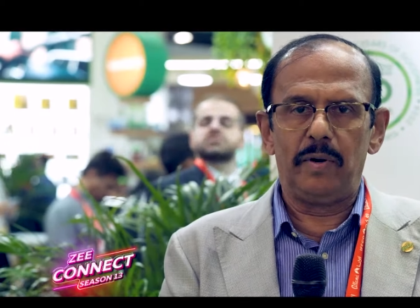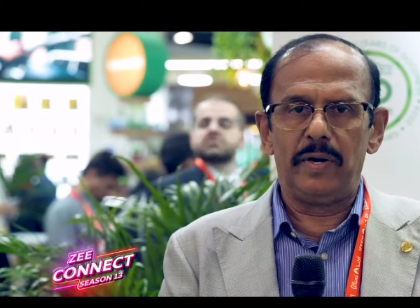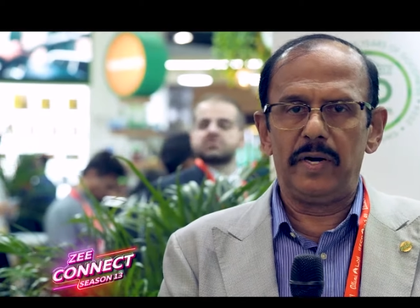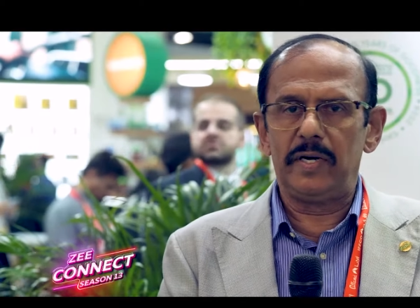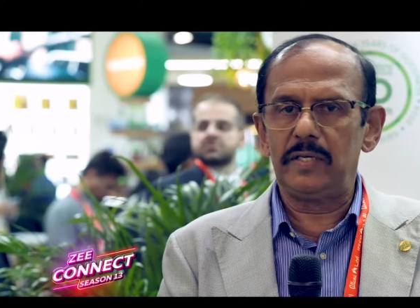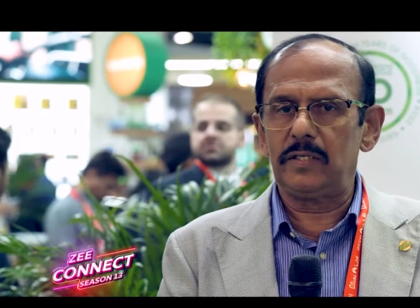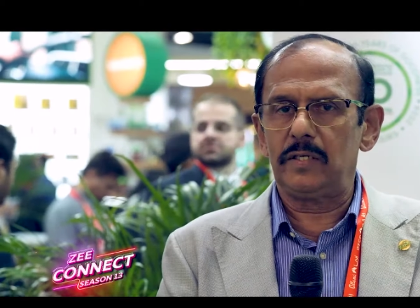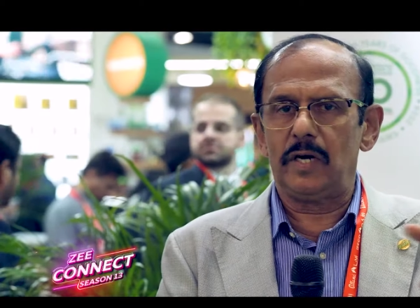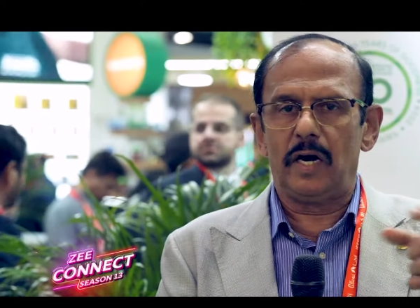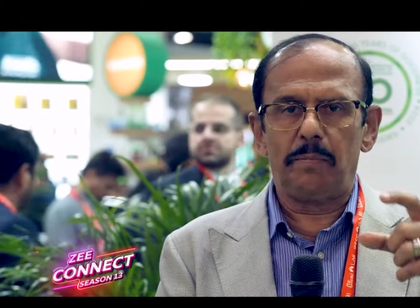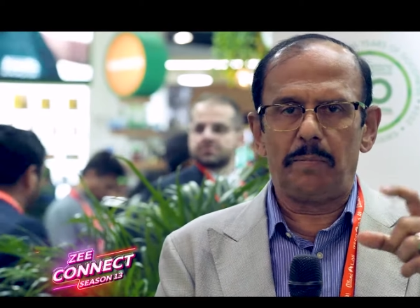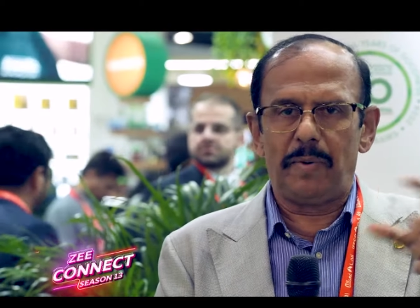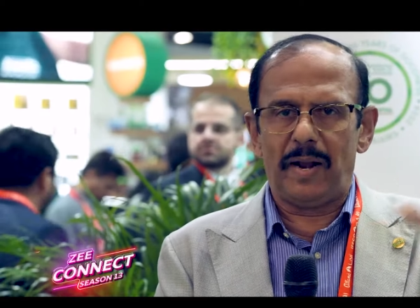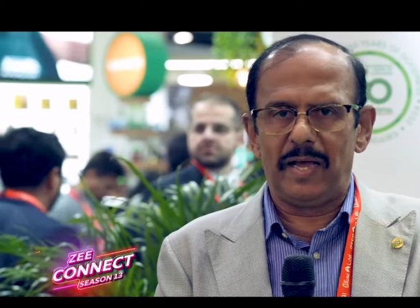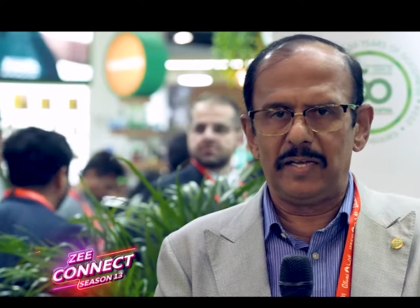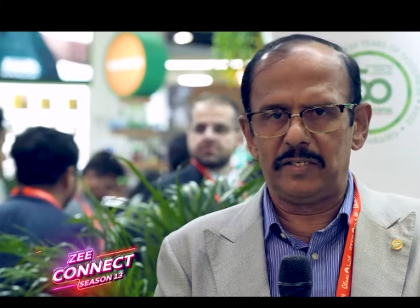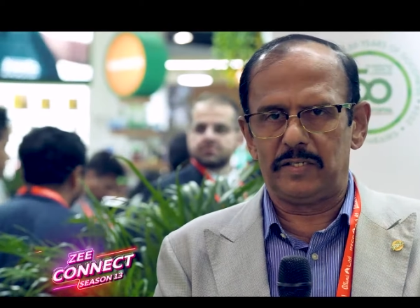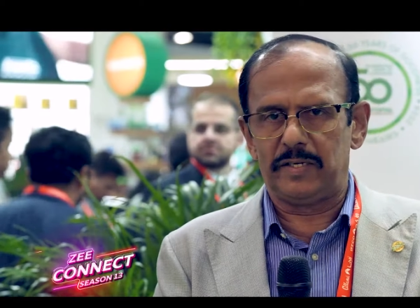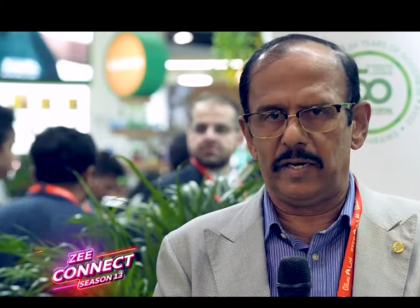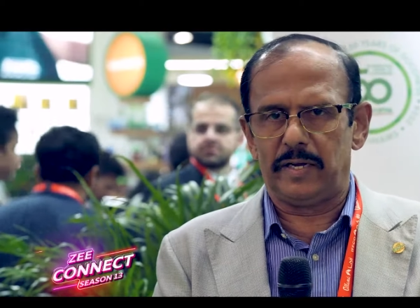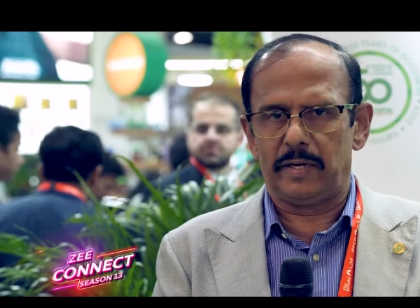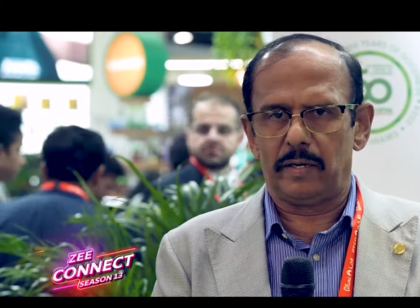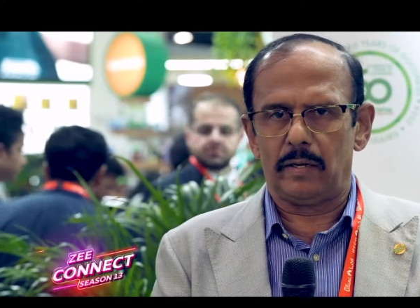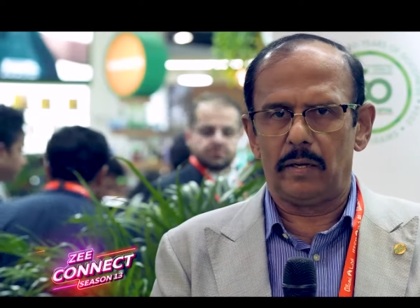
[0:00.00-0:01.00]
it is not
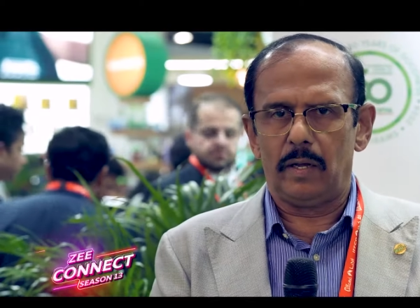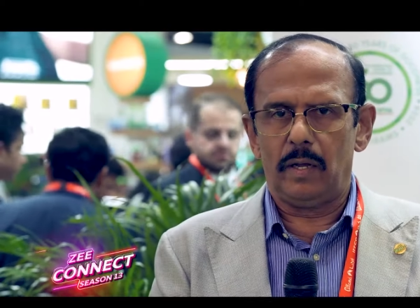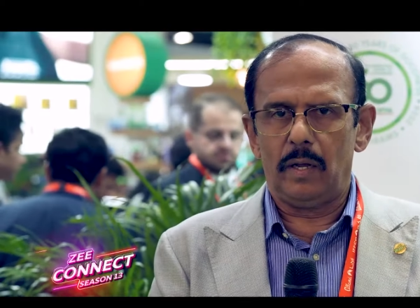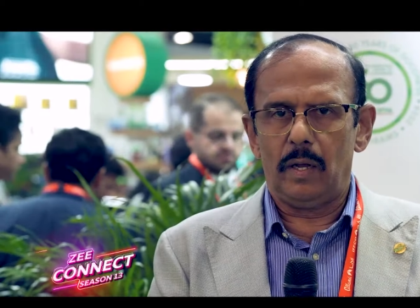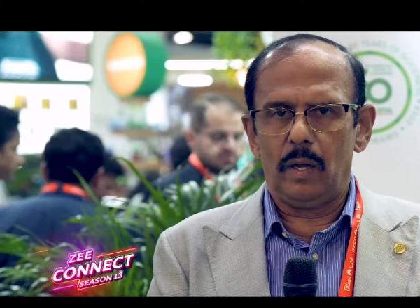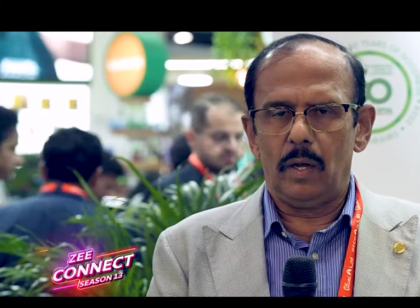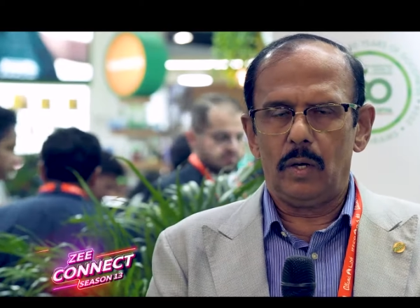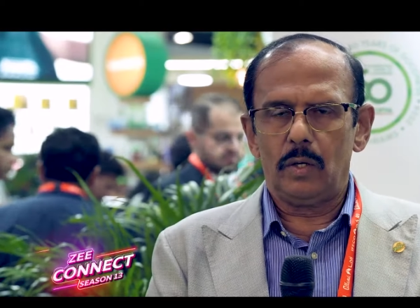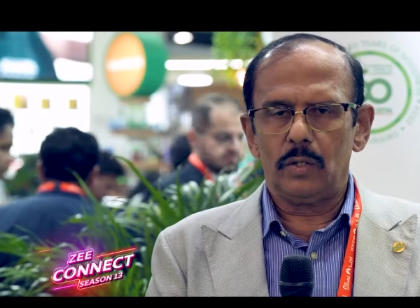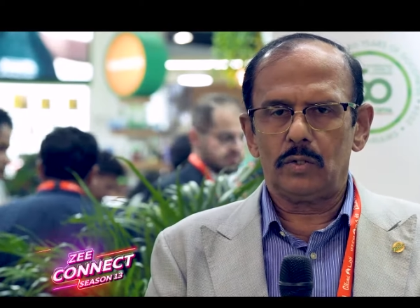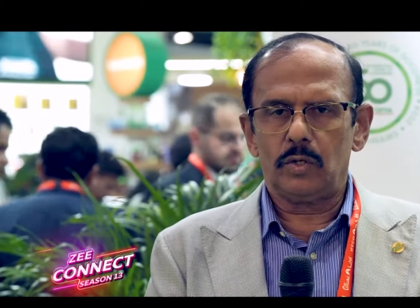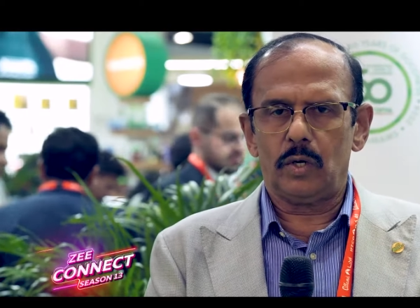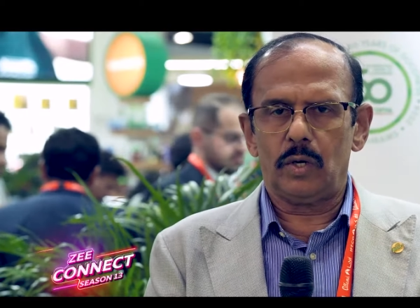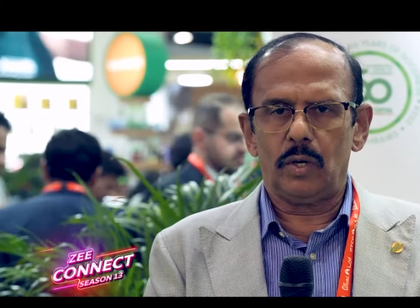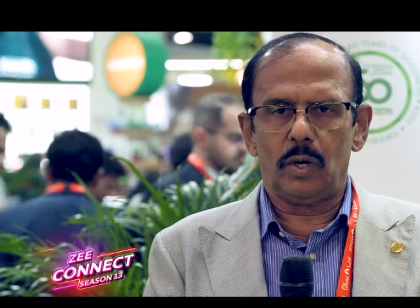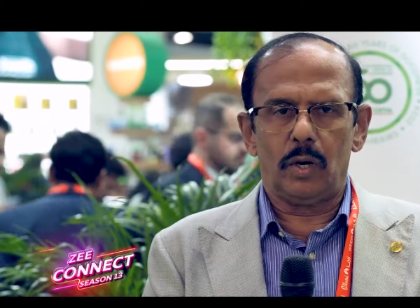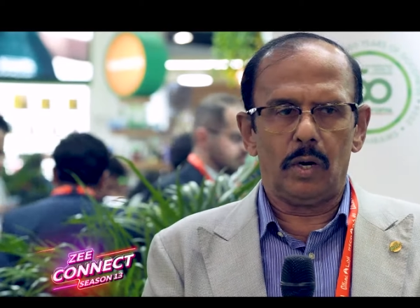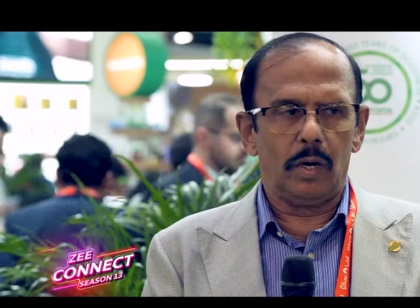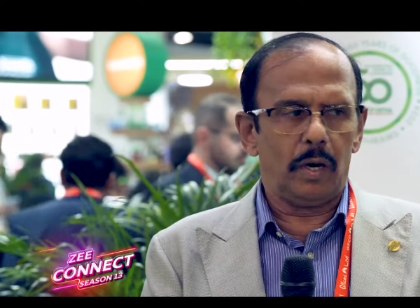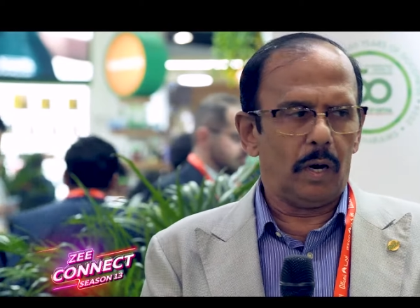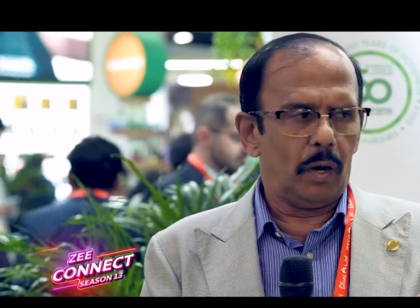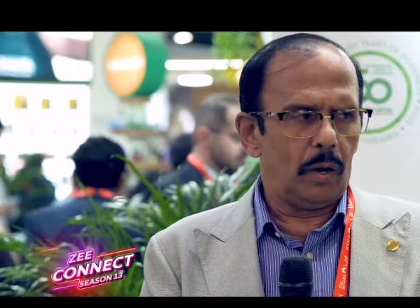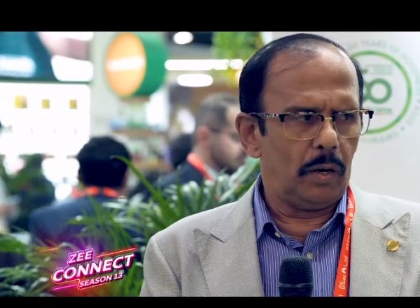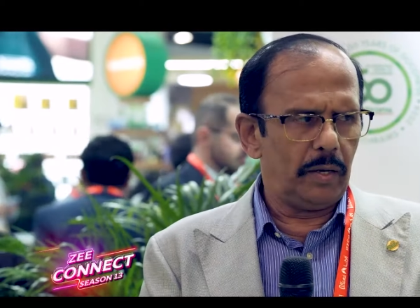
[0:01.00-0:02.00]
plastic. So
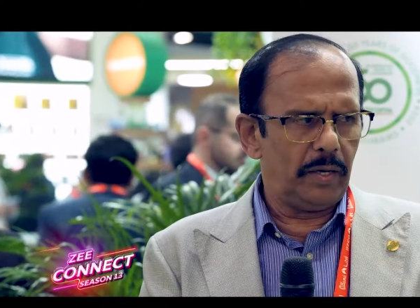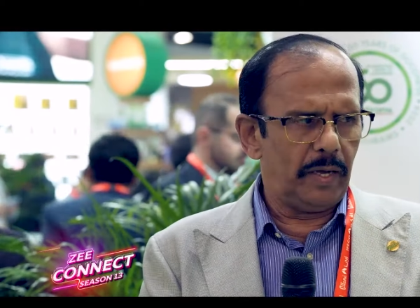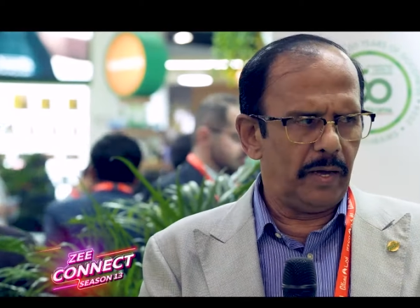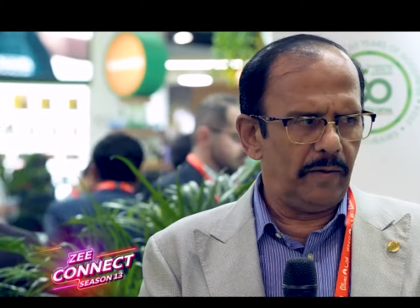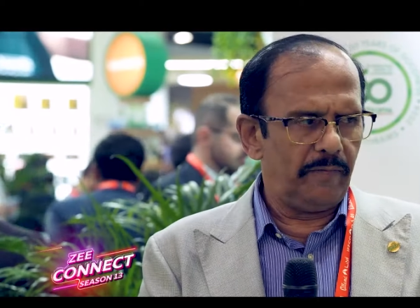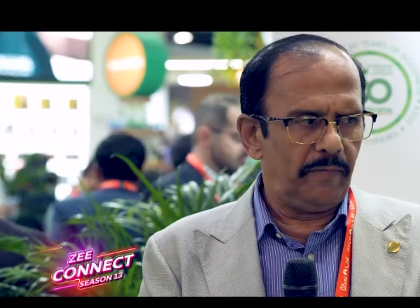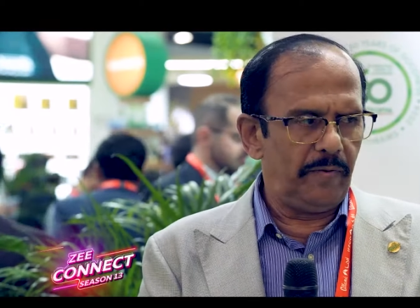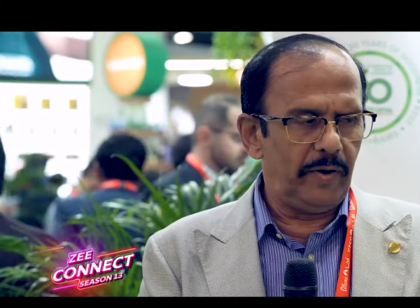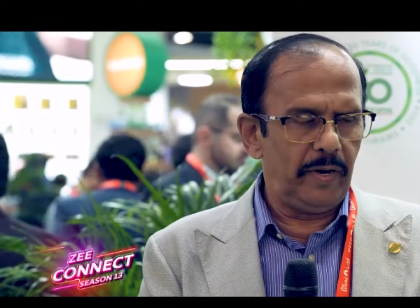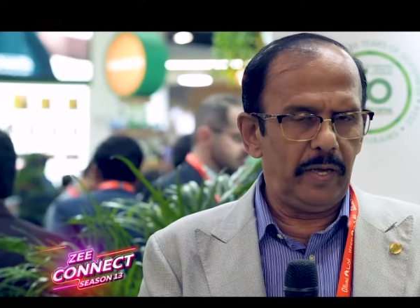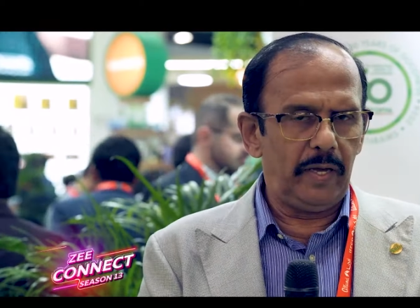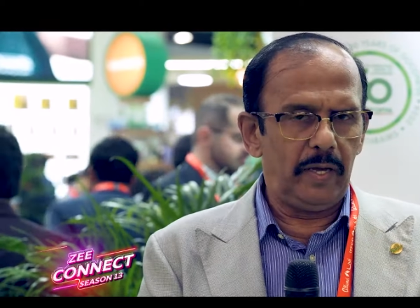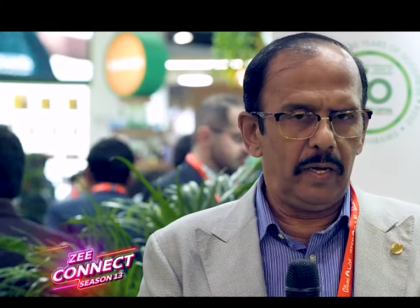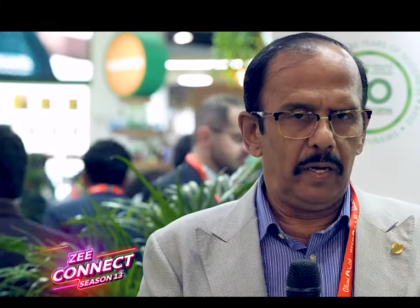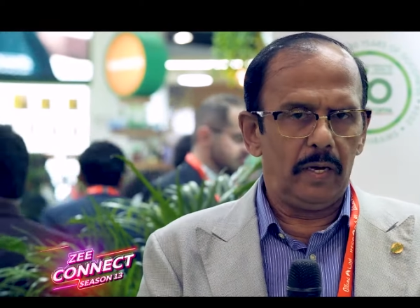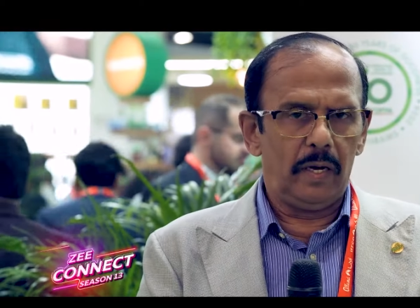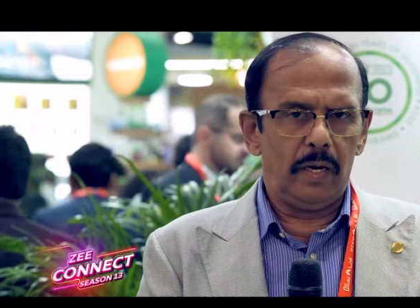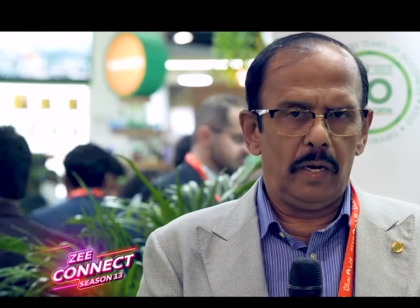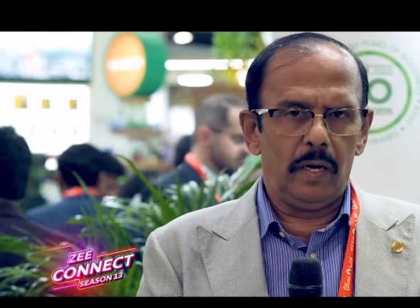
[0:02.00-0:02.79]
every